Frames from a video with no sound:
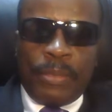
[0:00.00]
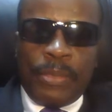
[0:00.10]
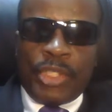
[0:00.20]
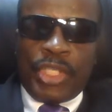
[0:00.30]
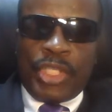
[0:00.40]

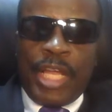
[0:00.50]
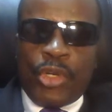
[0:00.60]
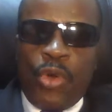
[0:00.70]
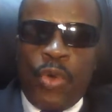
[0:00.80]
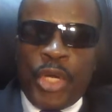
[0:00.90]
See
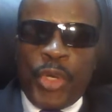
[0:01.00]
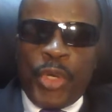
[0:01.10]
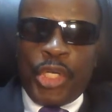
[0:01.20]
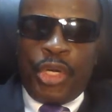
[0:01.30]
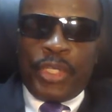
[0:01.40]
that no one
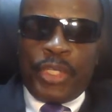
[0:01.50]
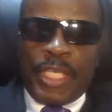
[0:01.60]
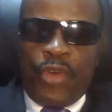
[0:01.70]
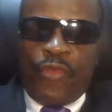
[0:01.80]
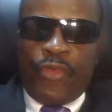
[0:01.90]
renders
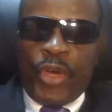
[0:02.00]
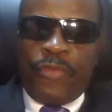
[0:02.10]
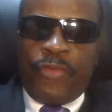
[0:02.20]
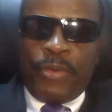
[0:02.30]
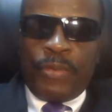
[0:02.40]
evil for
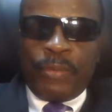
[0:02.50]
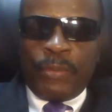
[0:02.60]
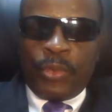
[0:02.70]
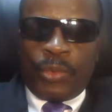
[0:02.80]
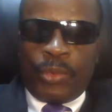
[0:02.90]
evil
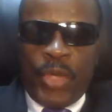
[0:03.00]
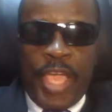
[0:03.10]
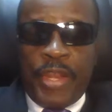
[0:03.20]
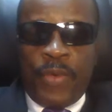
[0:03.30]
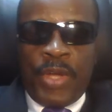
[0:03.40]
to
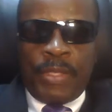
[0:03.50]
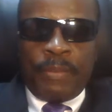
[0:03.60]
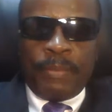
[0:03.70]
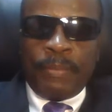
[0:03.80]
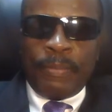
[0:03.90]
anyone,
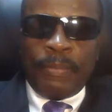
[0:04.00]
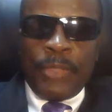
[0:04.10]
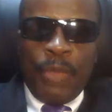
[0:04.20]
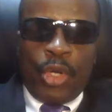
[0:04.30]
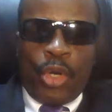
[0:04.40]

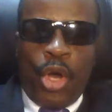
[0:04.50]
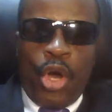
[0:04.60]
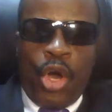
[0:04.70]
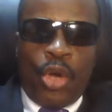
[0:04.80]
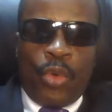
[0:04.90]
but
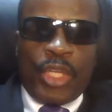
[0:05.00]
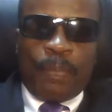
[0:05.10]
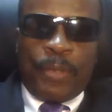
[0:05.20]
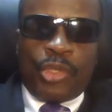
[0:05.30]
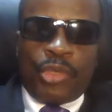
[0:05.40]
always
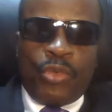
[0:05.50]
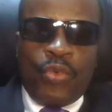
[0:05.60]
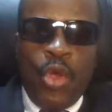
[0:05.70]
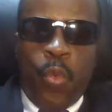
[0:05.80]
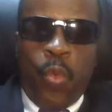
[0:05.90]
pursue
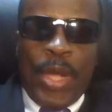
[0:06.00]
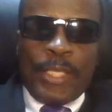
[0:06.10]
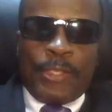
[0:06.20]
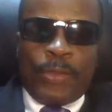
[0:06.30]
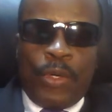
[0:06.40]
what
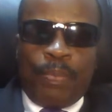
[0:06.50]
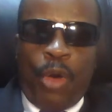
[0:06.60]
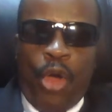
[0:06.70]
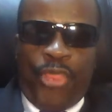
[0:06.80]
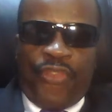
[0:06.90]
is good
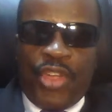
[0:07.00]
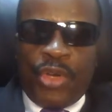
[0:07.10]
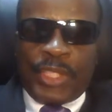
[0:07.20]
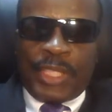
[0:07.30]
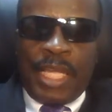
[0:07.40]
both for
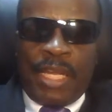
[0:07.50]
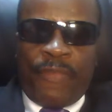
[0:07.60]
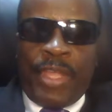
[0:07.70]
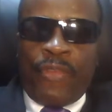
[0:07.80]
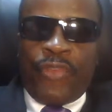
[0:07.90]
yourself
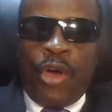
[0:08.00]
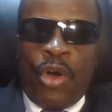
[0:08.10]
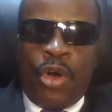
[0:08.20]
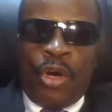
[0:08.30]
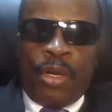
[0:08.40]
and for
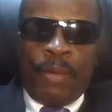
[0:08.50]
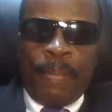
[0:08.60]
all."